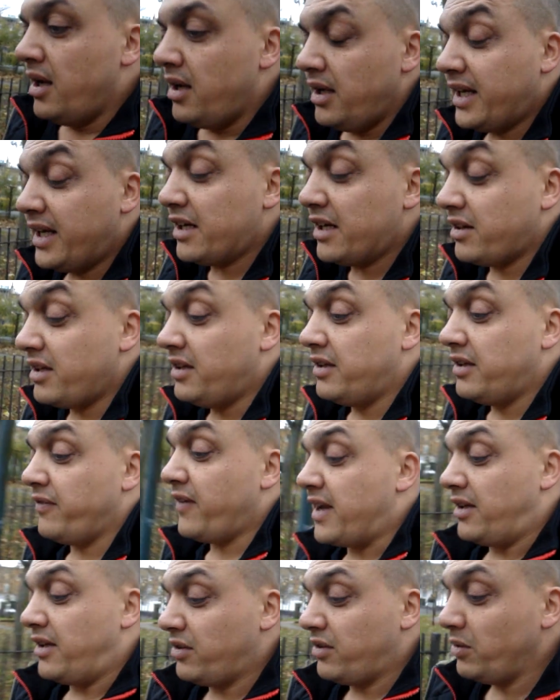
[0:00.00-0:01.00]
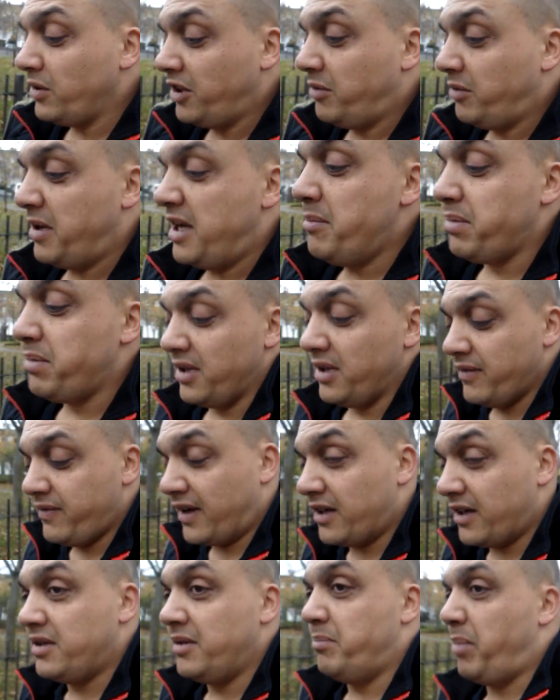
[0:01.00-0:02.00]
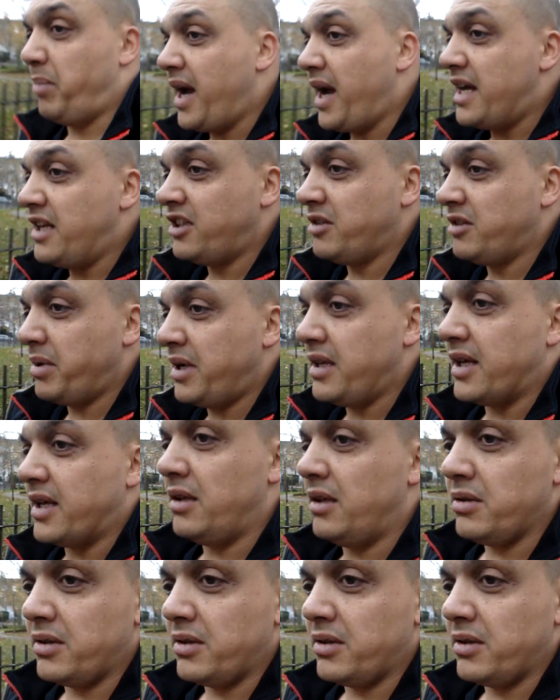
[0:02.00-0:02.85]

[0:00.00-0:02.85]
You get to these events, all these people that have actually paid to be there.